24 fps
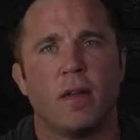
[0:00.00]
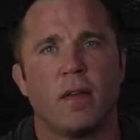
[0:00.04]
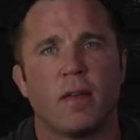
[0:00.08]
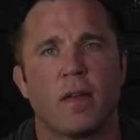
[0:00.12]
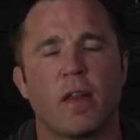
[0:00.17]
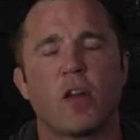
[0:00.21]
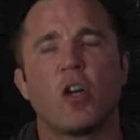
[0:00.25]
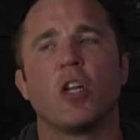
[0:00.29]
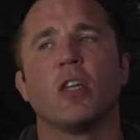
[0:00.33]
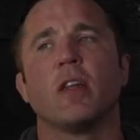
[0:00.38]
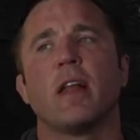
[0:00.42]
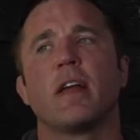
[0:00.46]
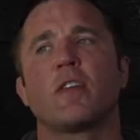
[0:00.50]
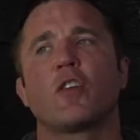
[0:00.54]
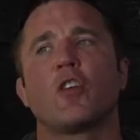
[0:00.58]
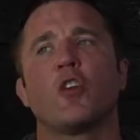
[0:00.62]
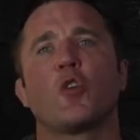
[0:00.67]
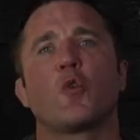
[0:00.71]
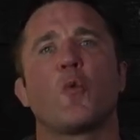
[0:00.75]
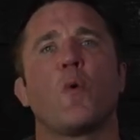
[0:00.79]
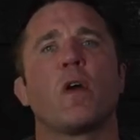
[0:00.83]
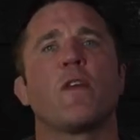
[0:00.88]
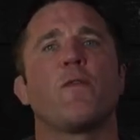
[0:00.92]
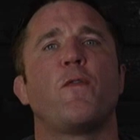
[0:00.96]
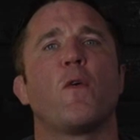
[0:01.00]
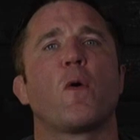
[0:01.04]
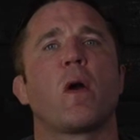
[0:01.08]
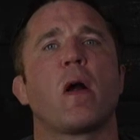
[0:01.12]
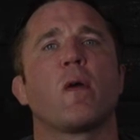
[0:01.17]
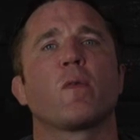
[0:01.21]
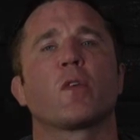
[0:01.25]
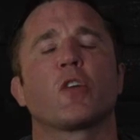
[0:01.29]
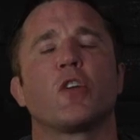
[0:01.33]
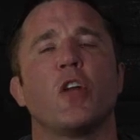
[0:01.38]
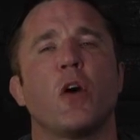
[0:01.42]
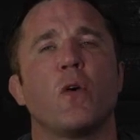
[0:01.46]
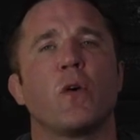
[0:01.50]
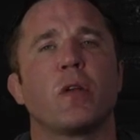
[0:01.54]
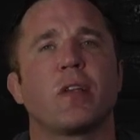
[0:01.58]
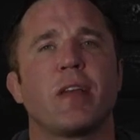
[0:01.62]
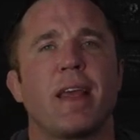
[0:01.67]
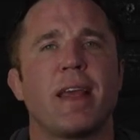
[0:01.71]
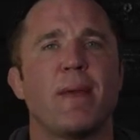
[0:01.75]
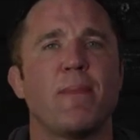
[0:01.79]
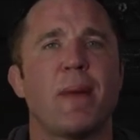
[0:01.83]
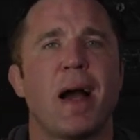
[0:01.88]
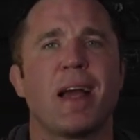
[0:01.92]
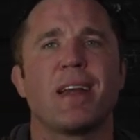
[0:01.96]
that on less than 24 hours notice,
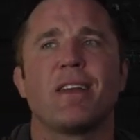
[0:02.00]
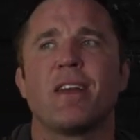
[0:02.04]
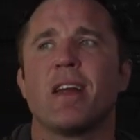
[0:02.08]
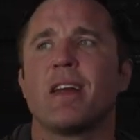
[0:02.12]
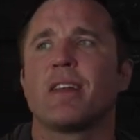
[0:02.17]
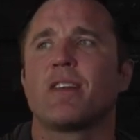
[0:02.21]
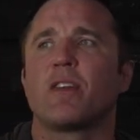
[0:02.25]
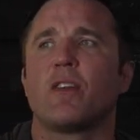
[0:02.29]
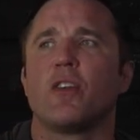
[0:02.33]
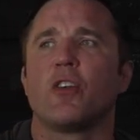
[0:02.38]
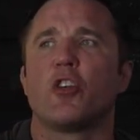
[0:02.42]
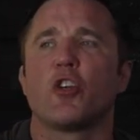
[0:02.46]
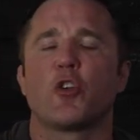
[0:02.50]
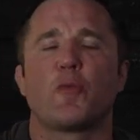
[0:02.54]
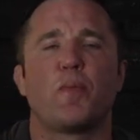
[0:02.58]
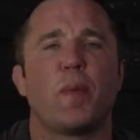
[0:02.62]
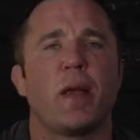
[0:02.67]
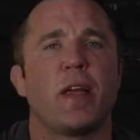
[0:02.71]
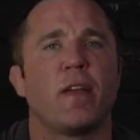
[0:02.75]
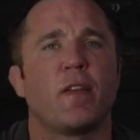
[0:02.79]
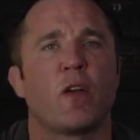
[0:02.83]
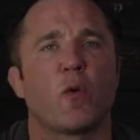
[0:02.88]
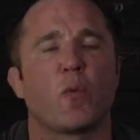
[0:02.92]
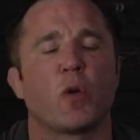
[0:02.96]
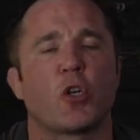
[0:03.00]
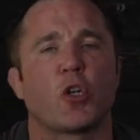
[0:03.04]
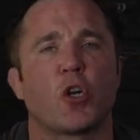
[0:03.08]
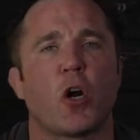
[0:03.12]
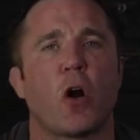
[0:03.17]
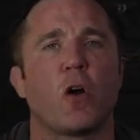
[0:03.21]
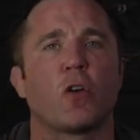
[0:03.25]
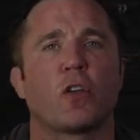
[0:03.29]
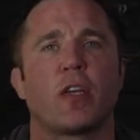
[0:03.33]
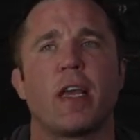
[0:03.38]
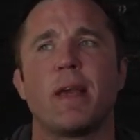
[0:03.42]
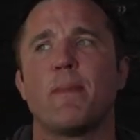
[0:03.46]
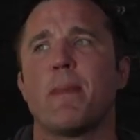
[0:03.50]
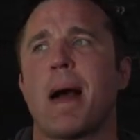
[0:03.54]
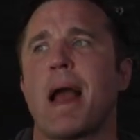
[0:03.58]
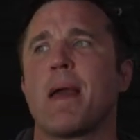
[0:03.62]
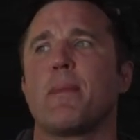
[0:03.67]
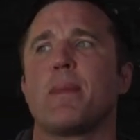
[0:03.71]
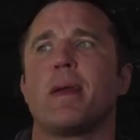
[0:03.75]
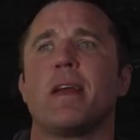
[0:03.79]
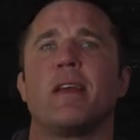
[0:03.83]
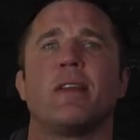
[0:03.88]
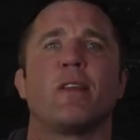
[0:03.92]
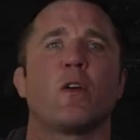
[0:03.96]
he might just be in there with Charles. He
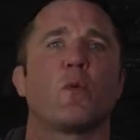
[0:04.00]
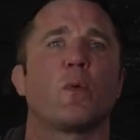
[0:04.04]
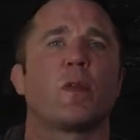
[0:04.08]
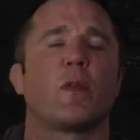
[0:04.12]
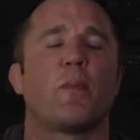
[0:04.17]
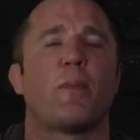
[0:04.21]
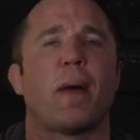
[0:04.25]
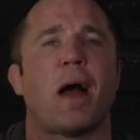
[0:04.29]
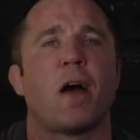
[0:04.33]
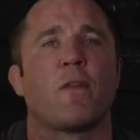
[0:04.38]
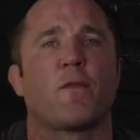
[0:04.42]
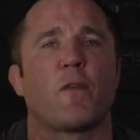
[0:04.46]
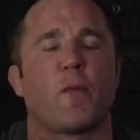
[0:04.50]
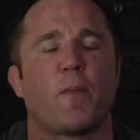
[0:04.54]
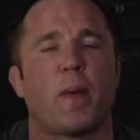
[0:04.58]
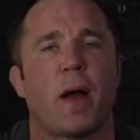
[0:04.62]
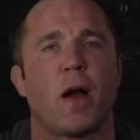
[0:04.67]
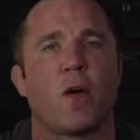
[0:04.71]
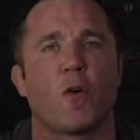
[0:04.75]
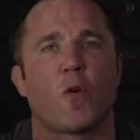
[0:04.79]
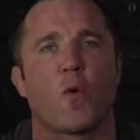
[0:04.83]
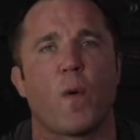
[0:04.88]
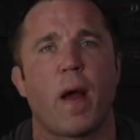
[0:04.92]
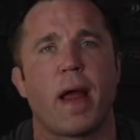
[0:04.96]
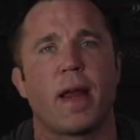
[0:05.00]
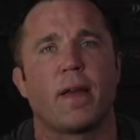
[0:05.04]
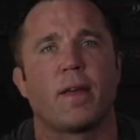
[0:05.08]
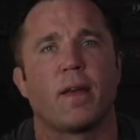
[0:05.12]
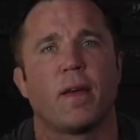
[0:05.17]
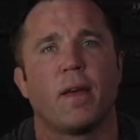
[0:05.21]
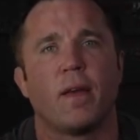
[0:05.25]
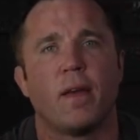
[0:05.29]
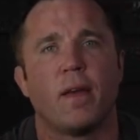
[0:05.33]
might be in there with the pound for pound great.